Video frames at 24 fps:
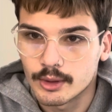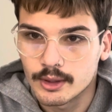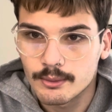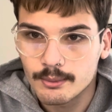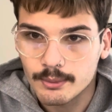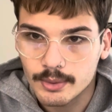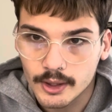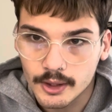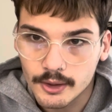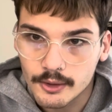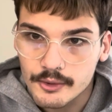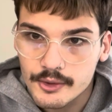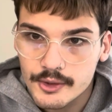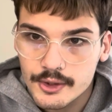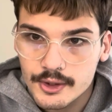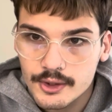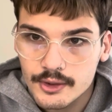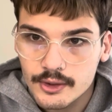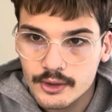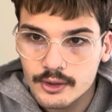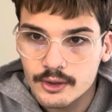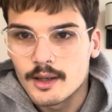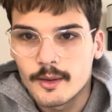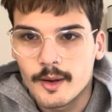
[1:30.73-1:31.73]
post.
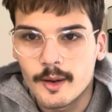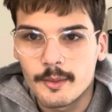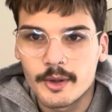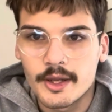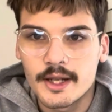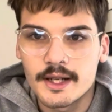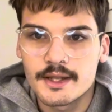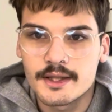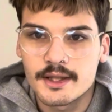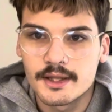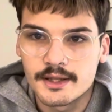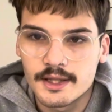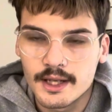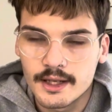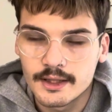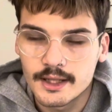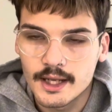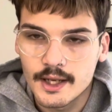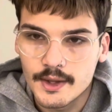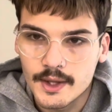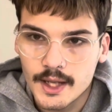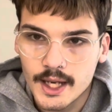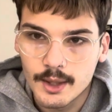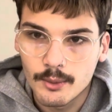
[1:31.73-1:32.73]
My plan is to tear down
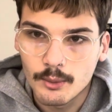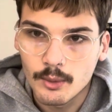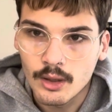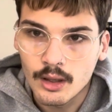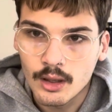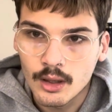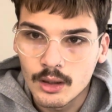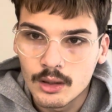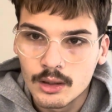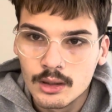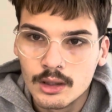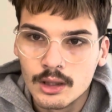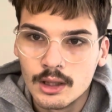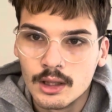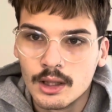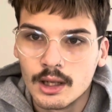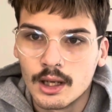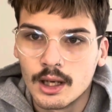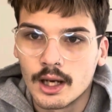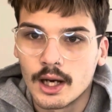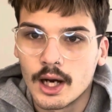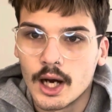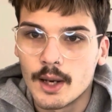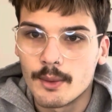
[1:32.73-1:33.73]
that wall,
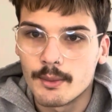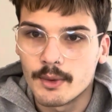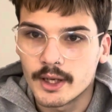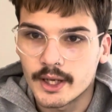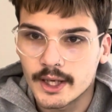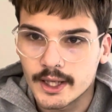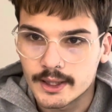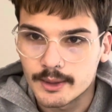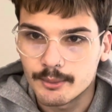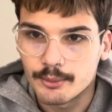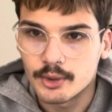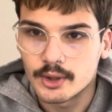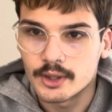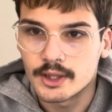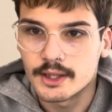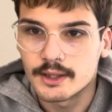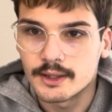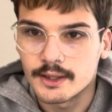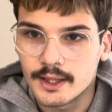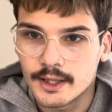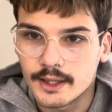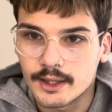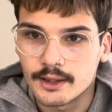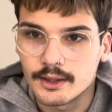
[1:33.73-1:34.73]
and kind of put in
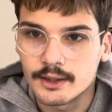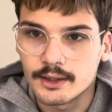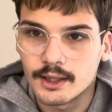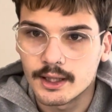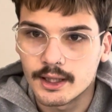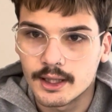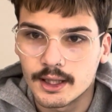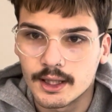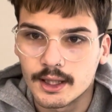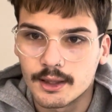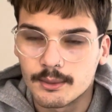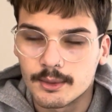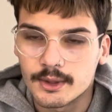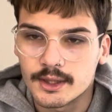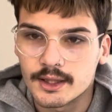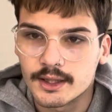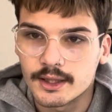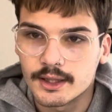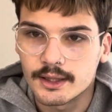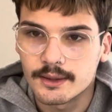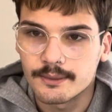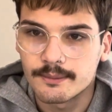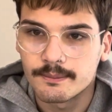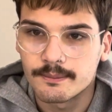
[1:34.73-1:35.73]
like a one of
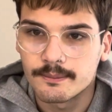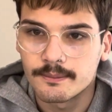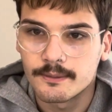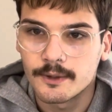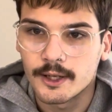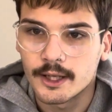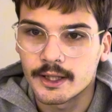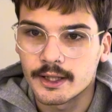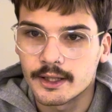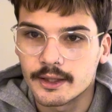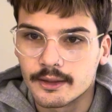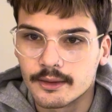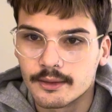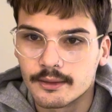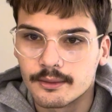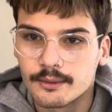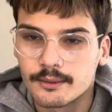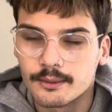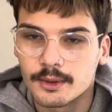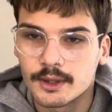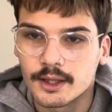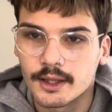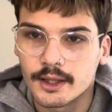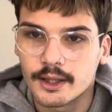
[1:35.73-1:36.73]
the fucking,
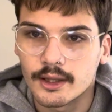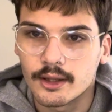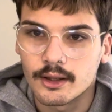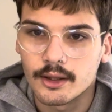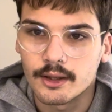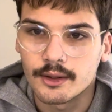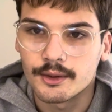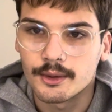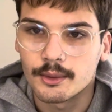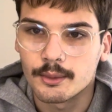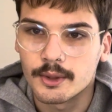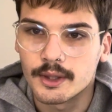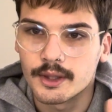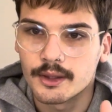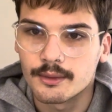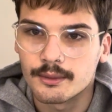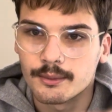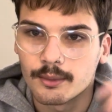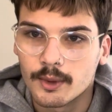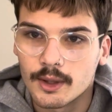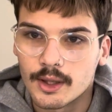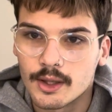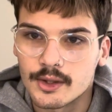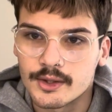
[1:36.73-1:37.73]
what do they call it? The weird
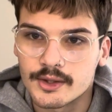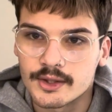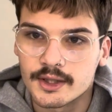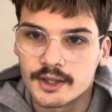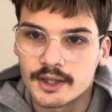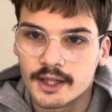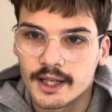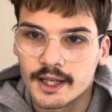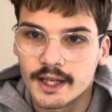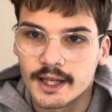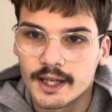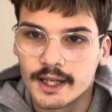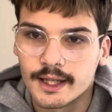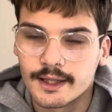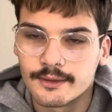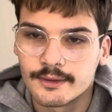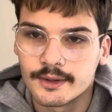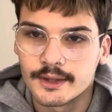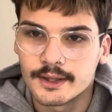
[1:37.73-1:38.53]
walls that they have, and